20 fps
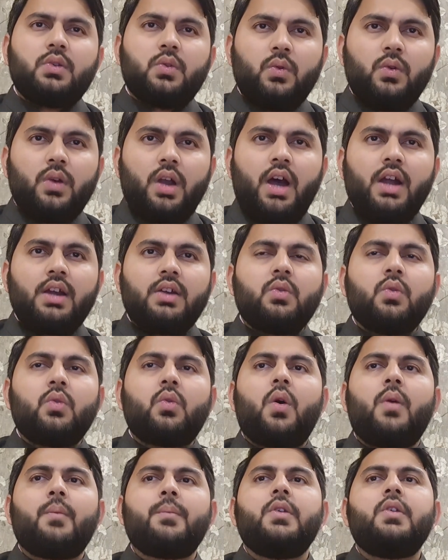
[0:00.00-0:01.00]
to learn to
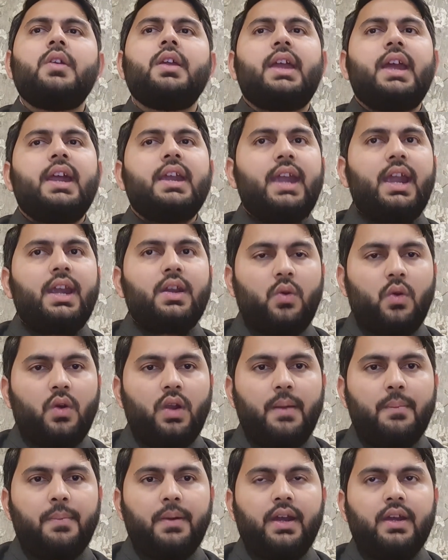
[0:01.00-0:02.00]
communicate and
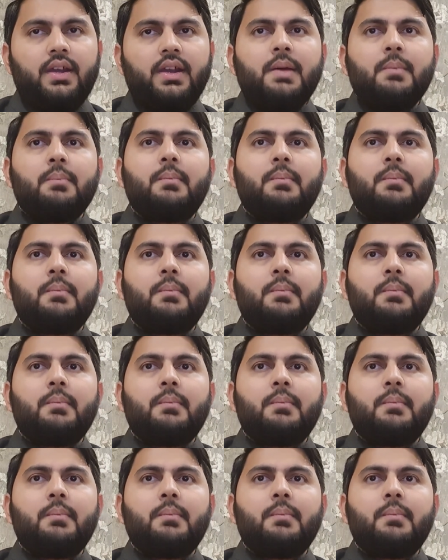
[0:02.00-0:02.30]
collaborate.